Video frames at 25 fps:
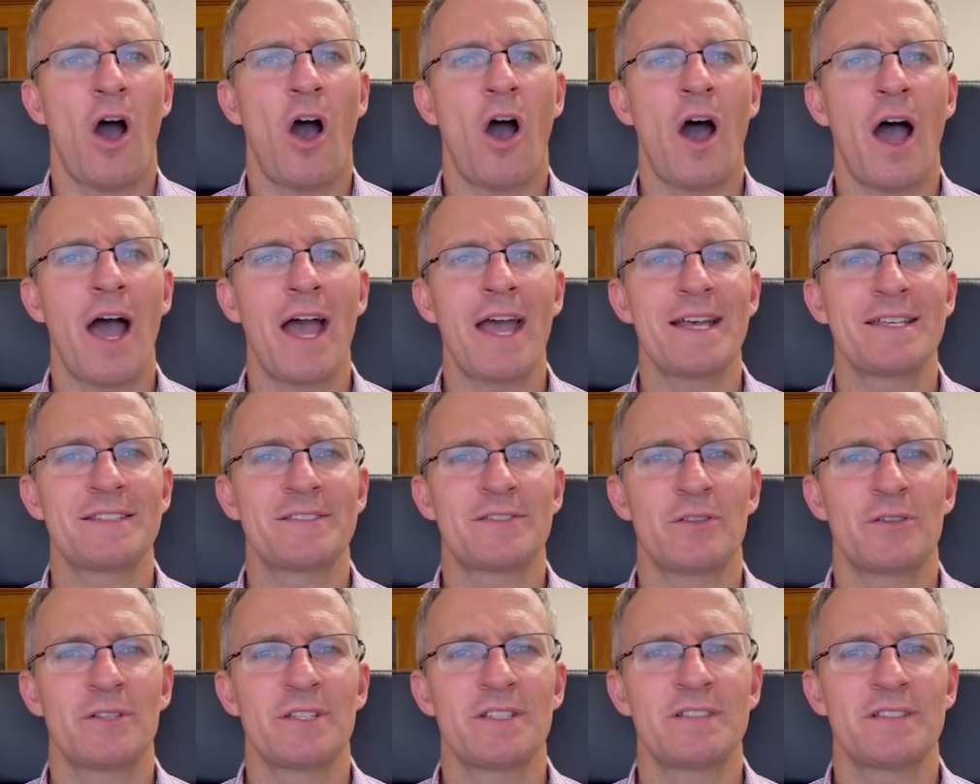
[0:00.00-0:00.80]

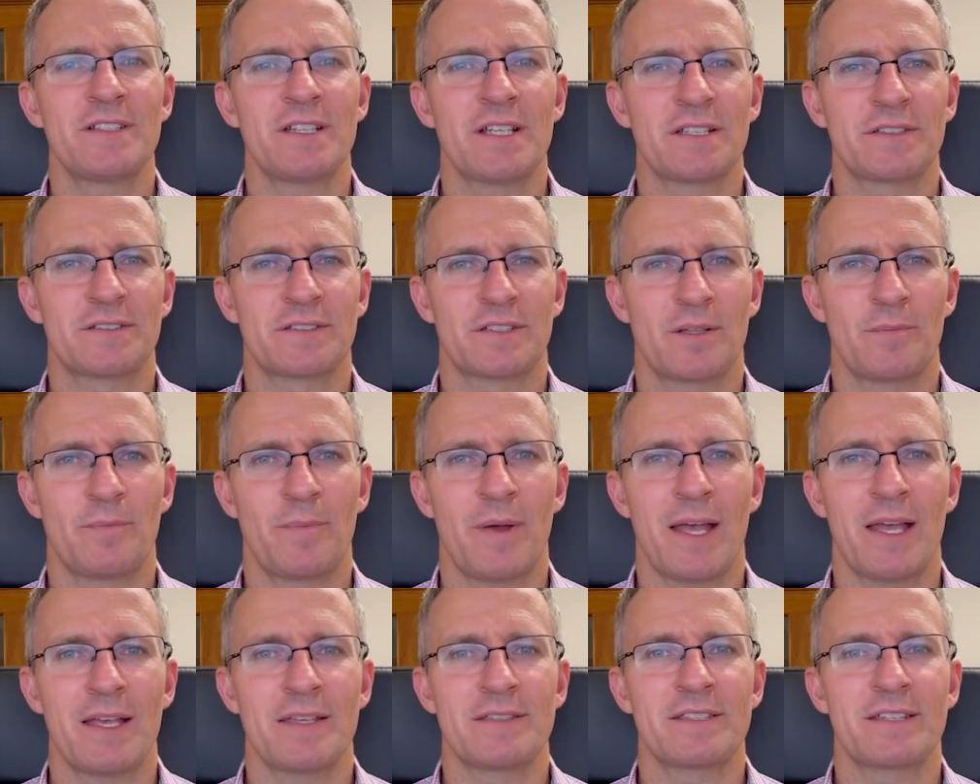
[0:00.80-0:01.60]
IAS 36
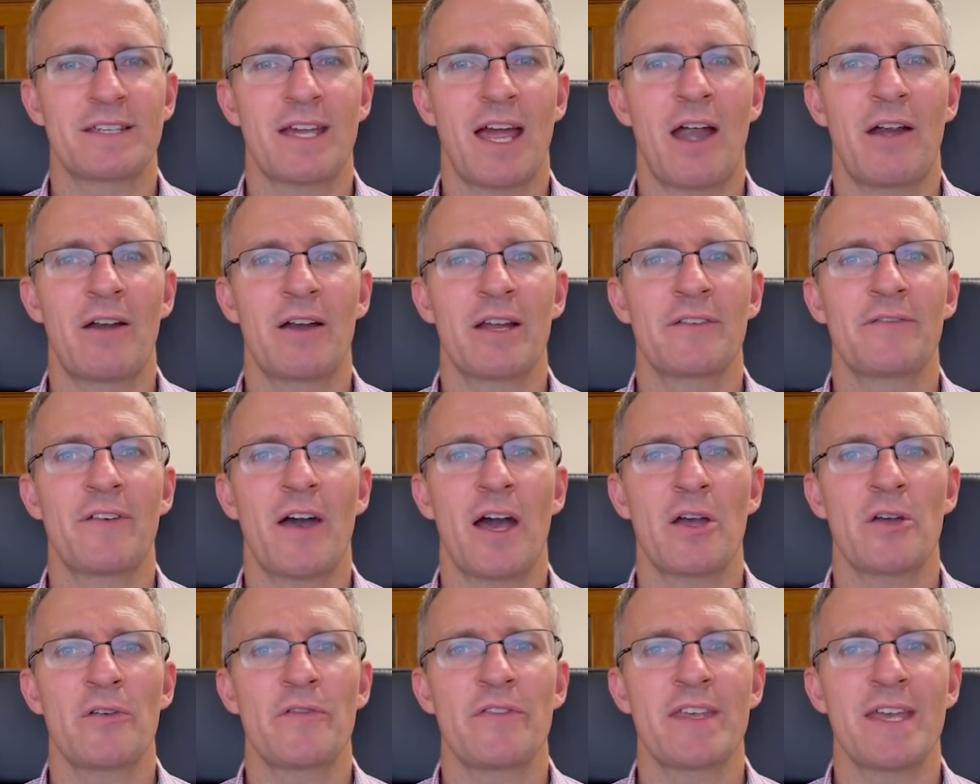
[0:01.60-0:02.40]
compares the carrying
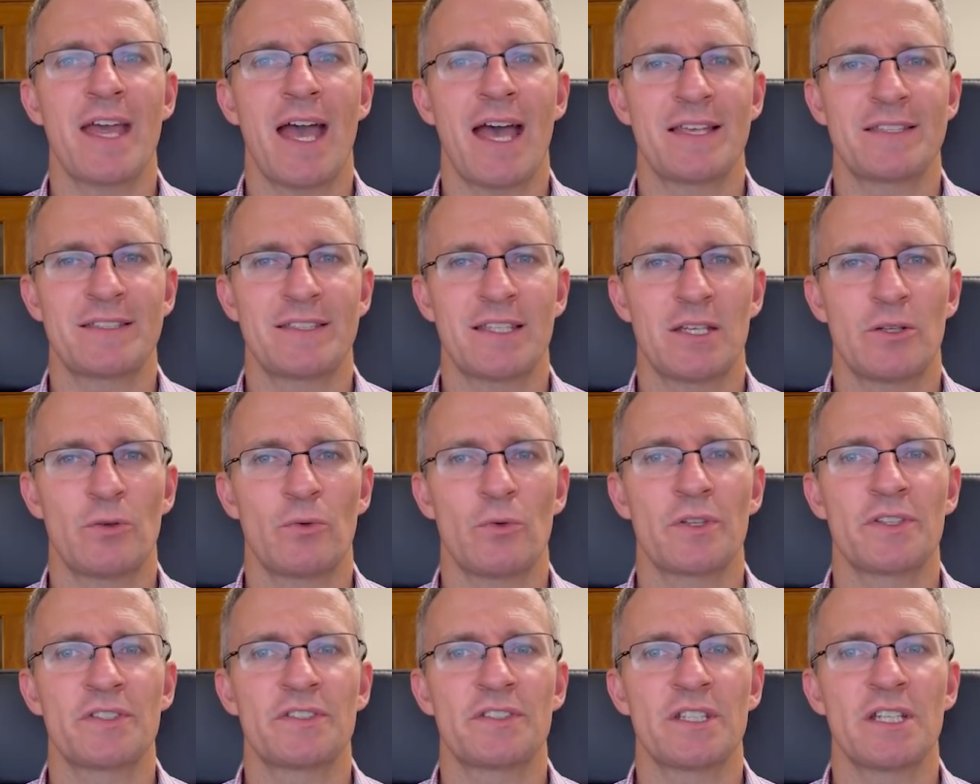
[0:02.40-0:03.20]
value of the asset
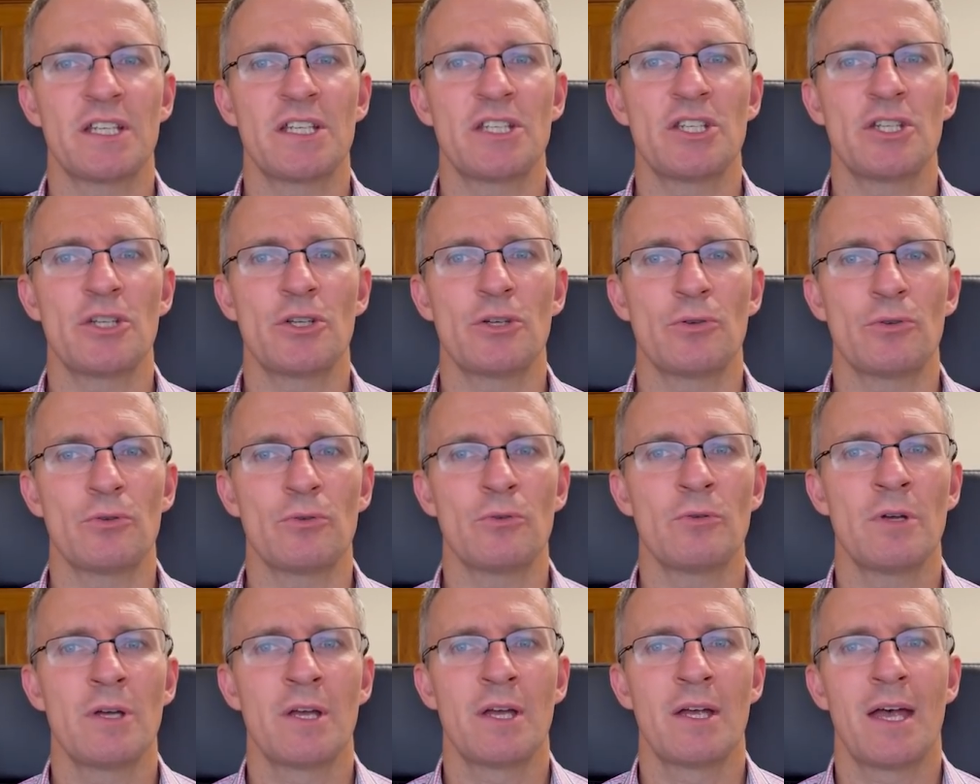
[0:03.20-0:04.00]
or the
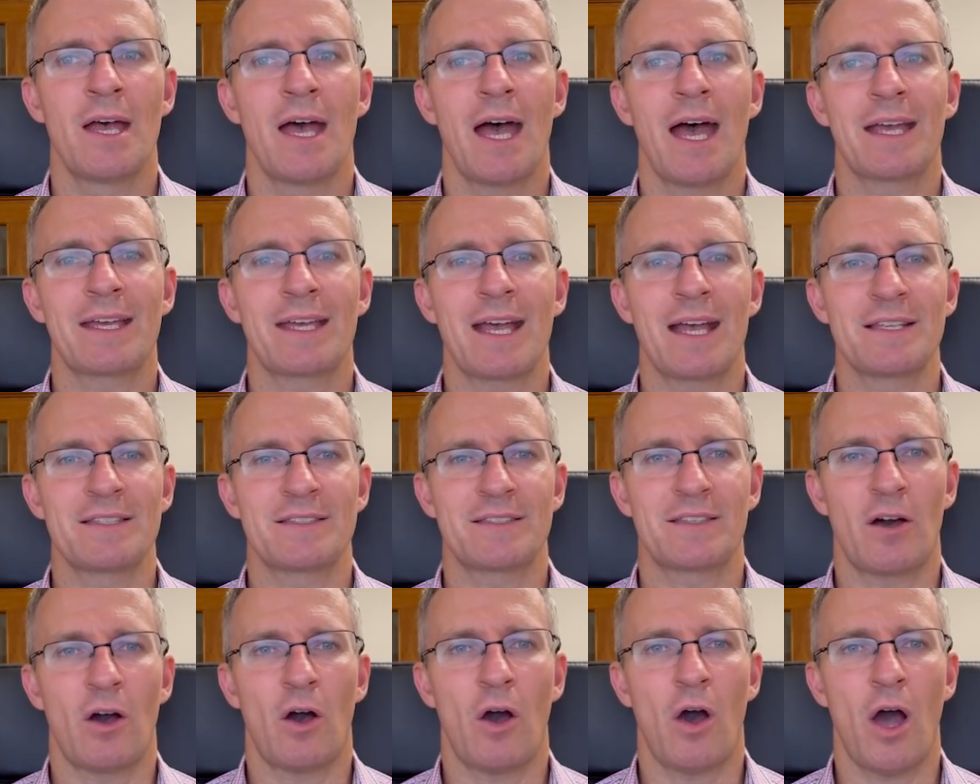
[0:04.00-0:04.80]
CGU
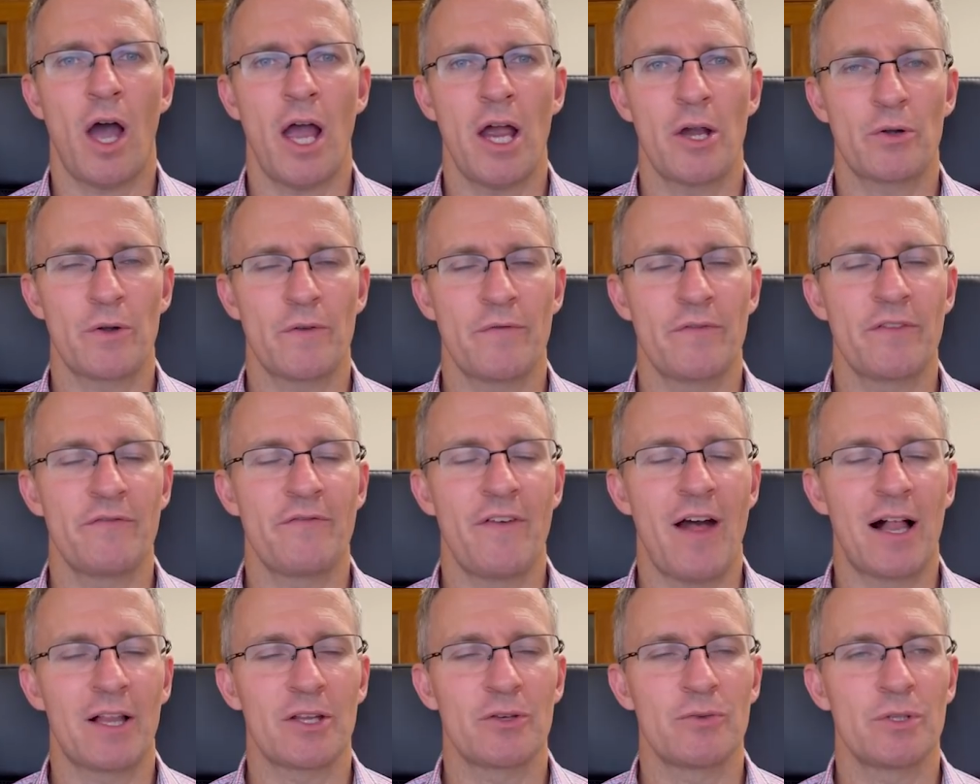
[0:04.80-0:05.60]
against the hire of the
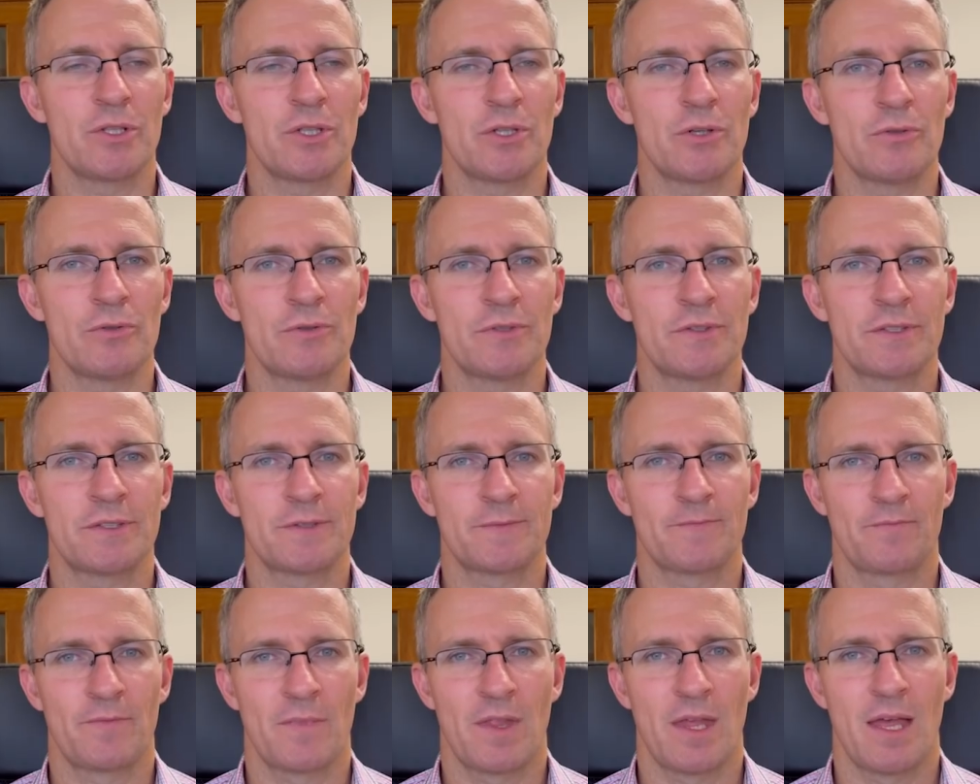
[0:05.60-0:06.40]
value in
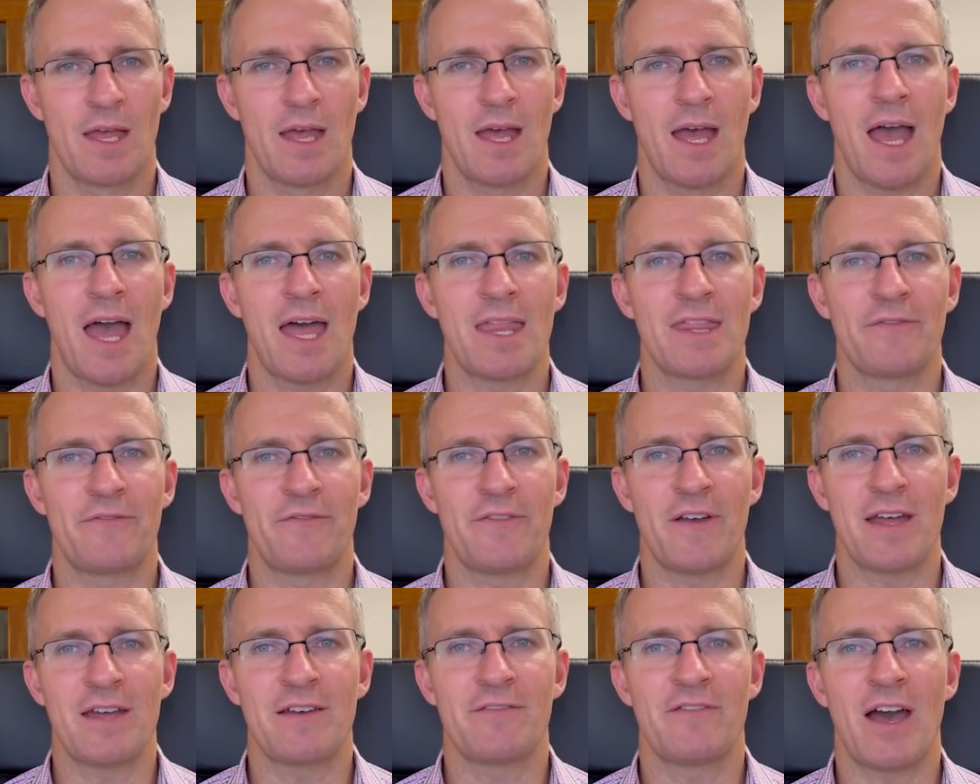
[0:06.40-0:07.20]
use and the
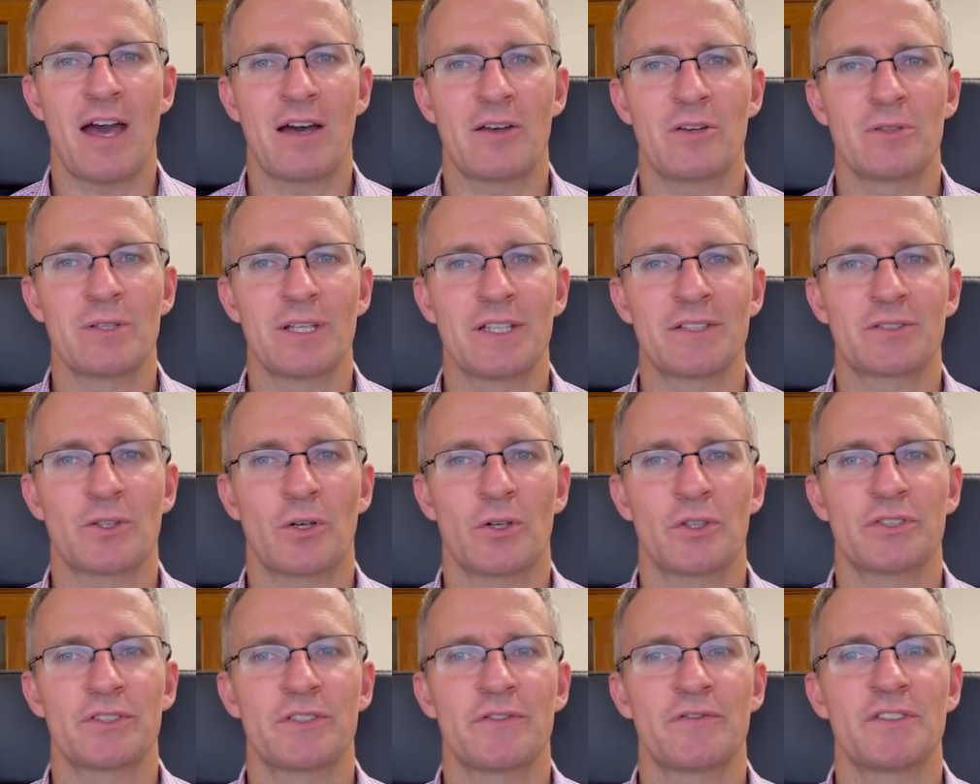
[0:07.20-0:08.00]
fair value less
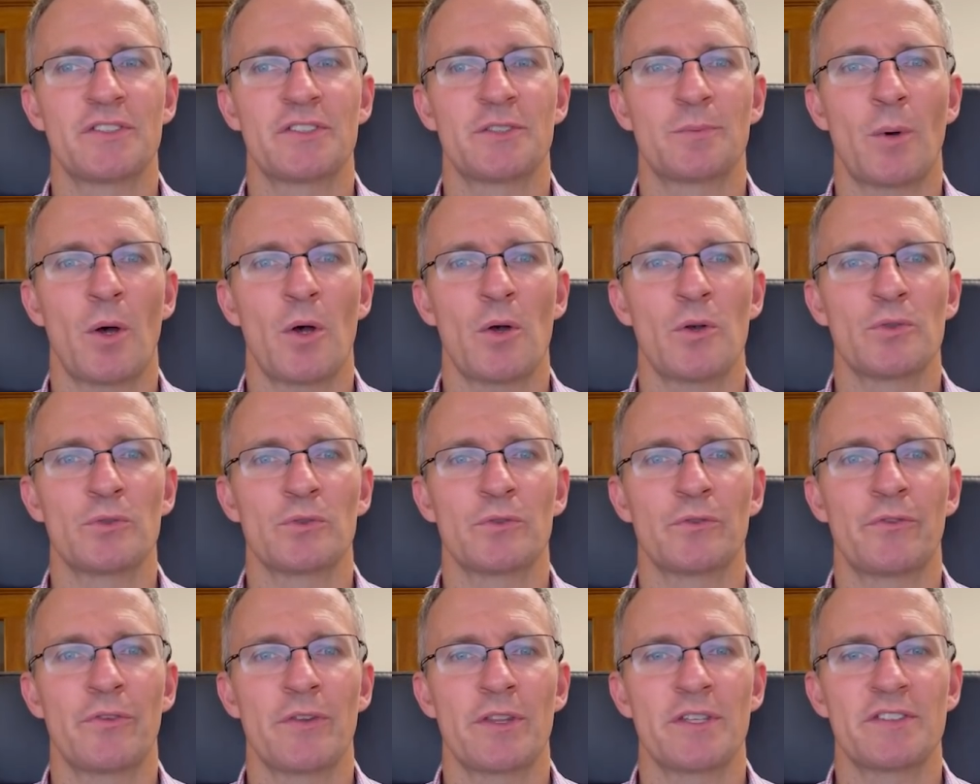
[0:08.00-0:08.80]
cost of
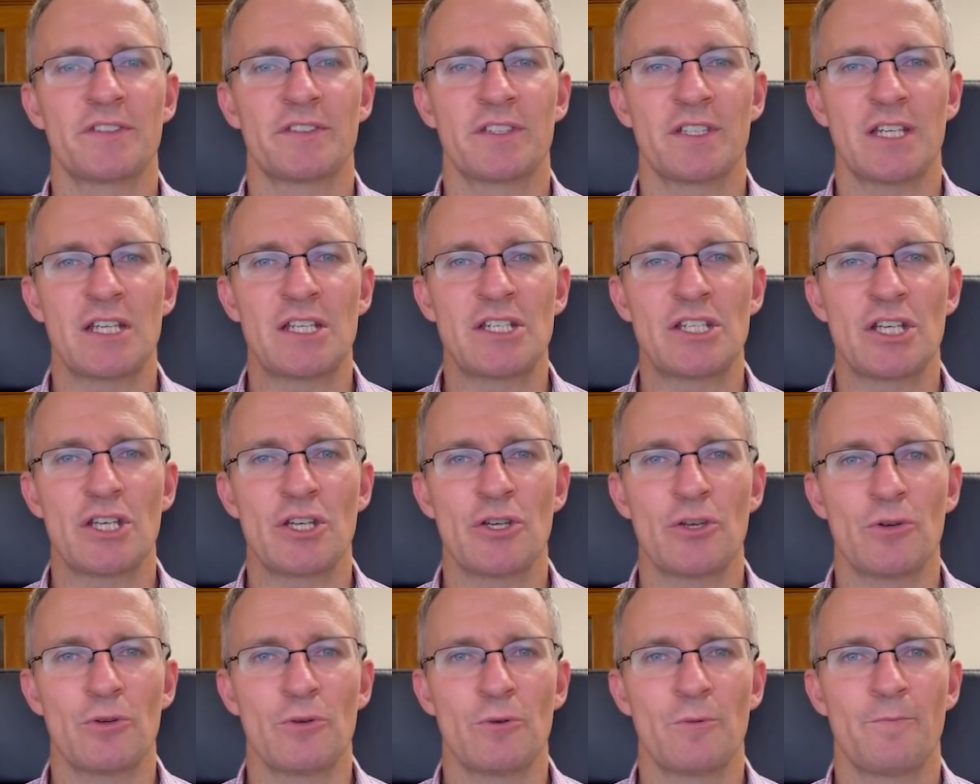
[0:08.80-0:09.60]
disposal for the
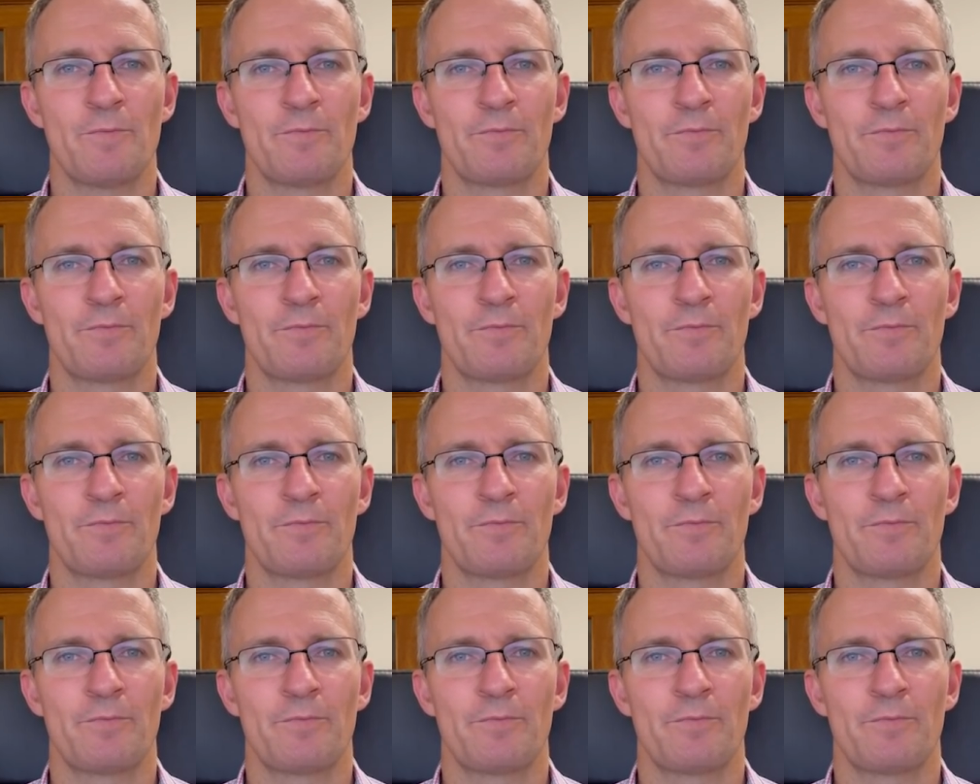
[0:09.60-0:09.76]
CGU.